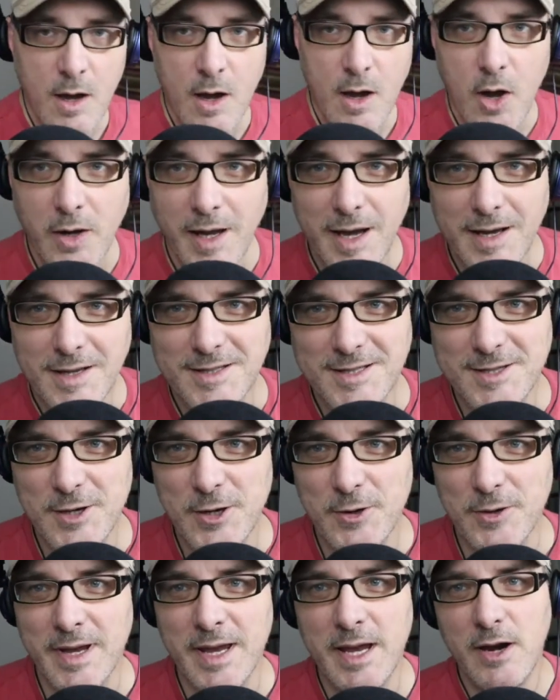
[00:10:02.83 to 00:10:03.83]
Okay,
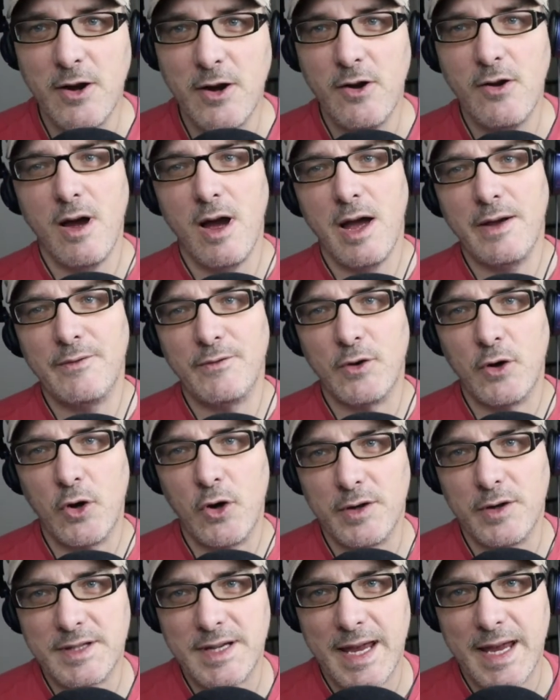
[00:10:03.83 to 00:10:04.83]
so here I've
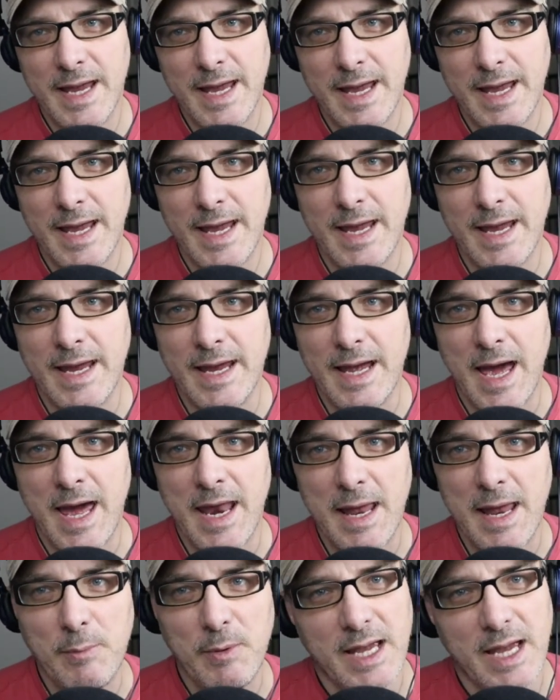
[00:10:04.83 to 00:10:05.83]
got an
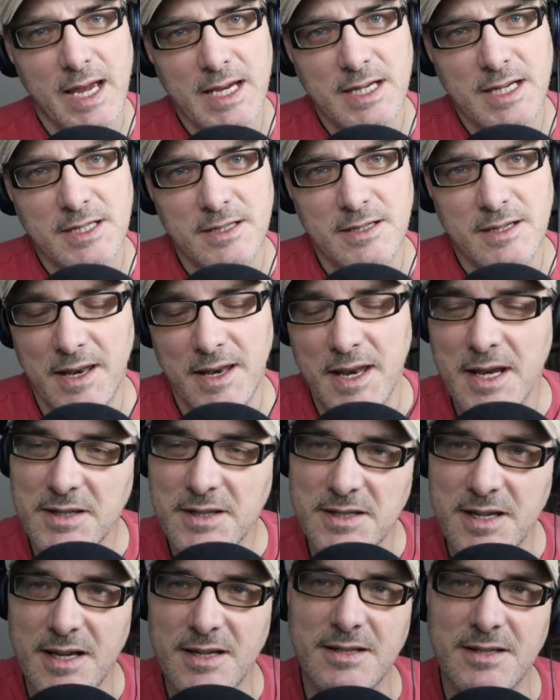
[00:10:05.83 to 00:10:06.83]
application, a
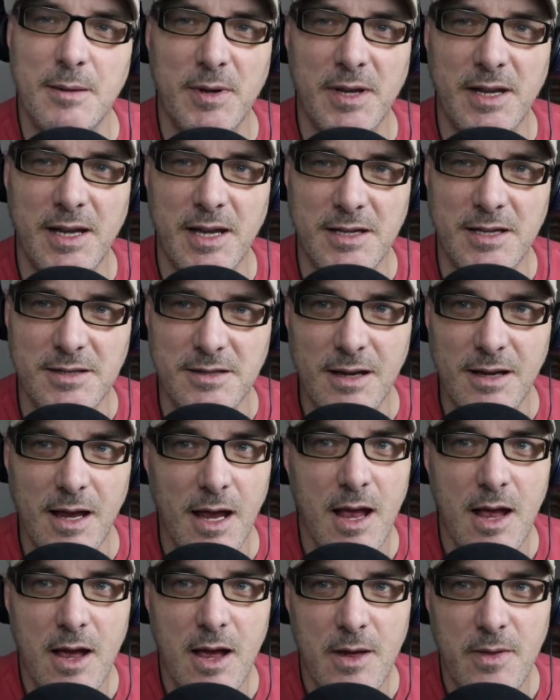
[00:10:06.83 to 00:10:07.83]
Next.js application
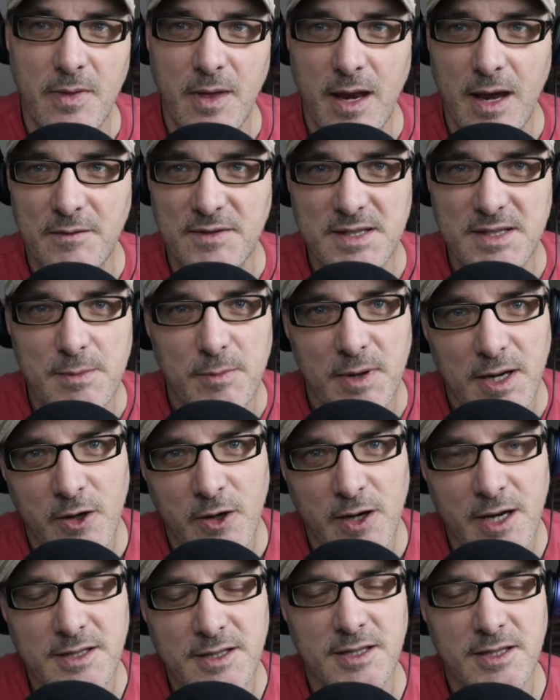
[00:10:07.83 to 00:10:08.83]
that I've simply
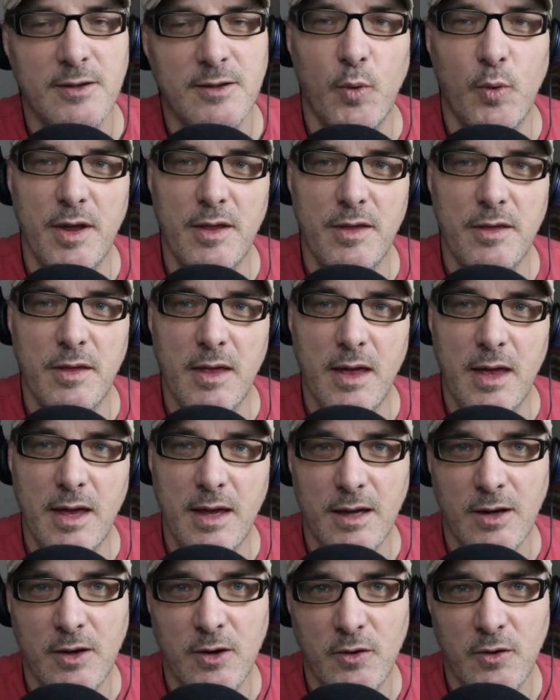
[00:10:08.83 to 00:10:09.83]
created with
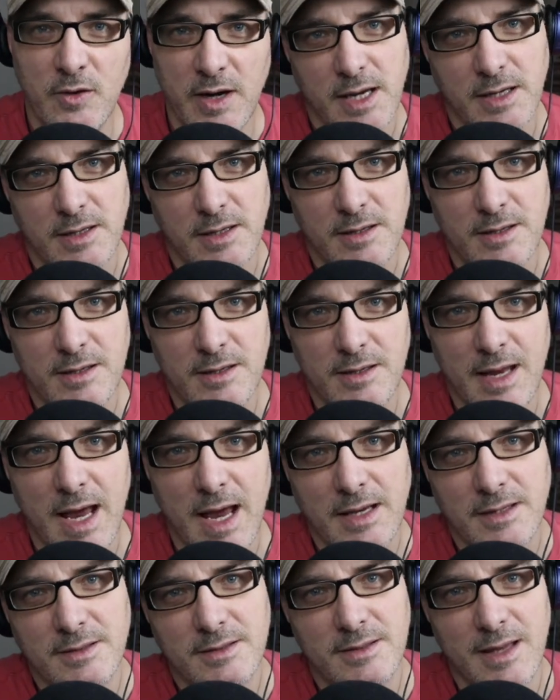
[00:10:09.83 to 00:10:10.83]
create
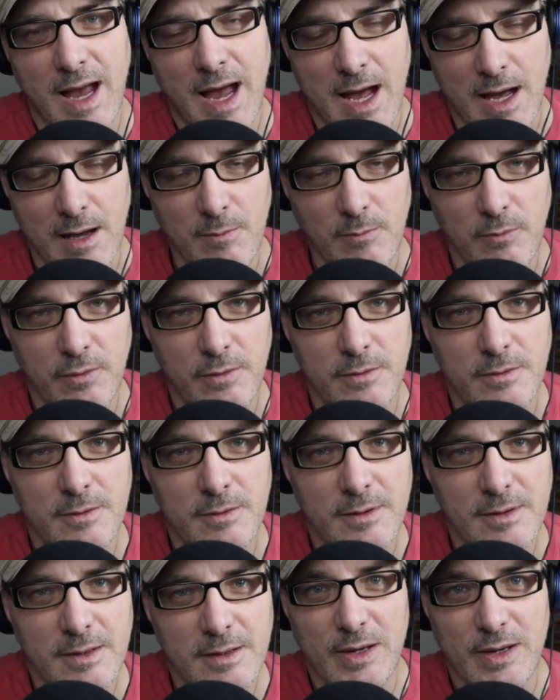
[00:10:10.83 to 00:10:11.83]
next app.
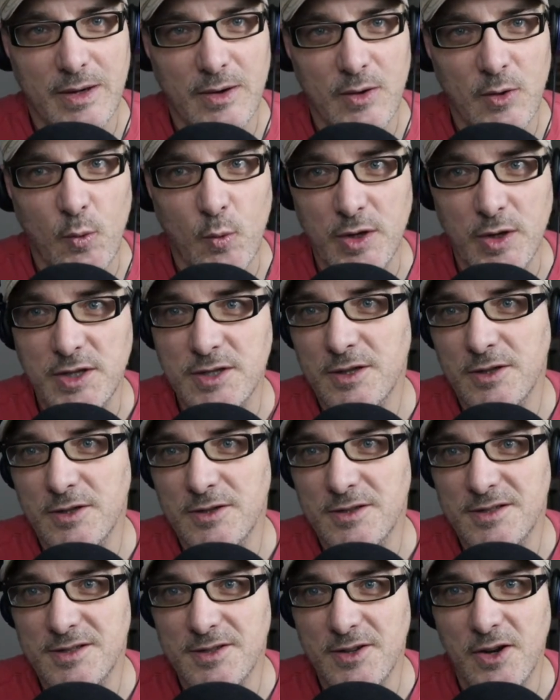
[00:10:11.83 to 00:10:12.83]
We're just going
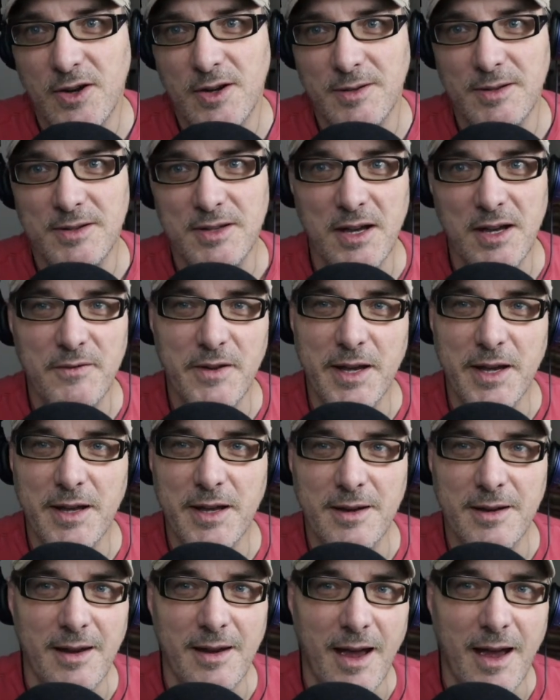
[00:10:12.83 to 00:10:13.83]
to start diving
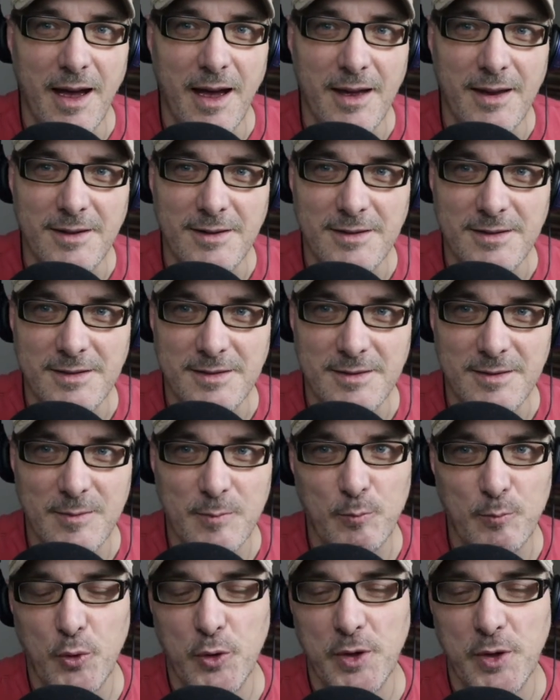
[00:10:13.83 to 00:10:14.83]
in and
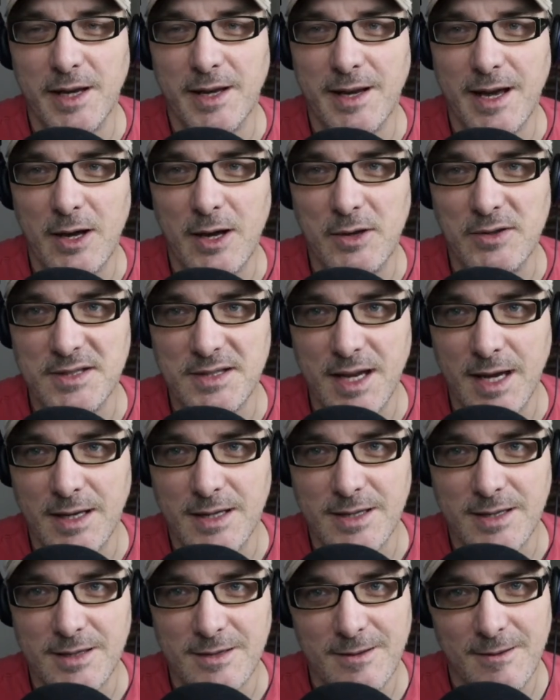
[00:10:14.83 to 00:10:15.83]
putting in our
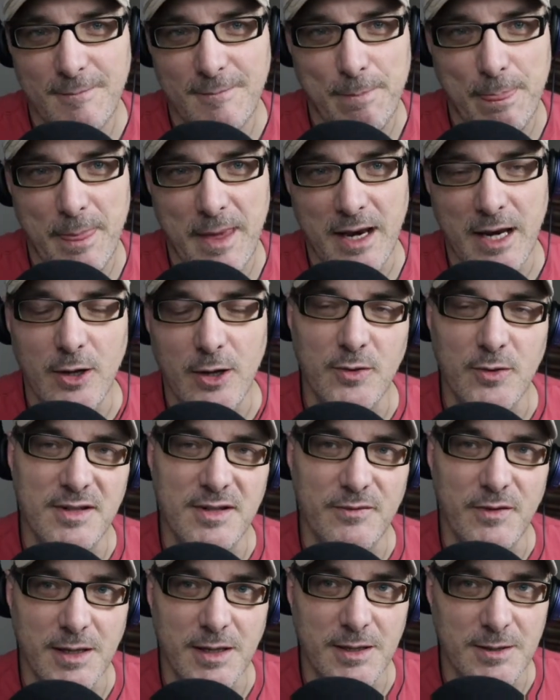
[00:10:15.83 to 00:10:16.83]
state and our use
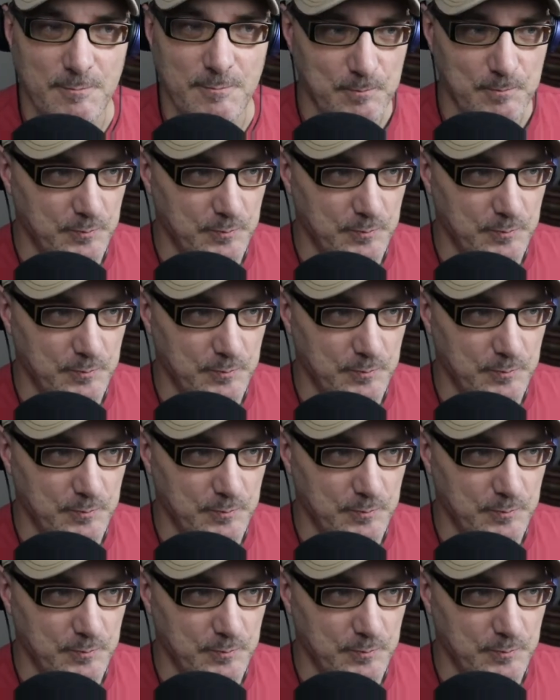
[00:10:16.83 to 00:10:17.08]
effect.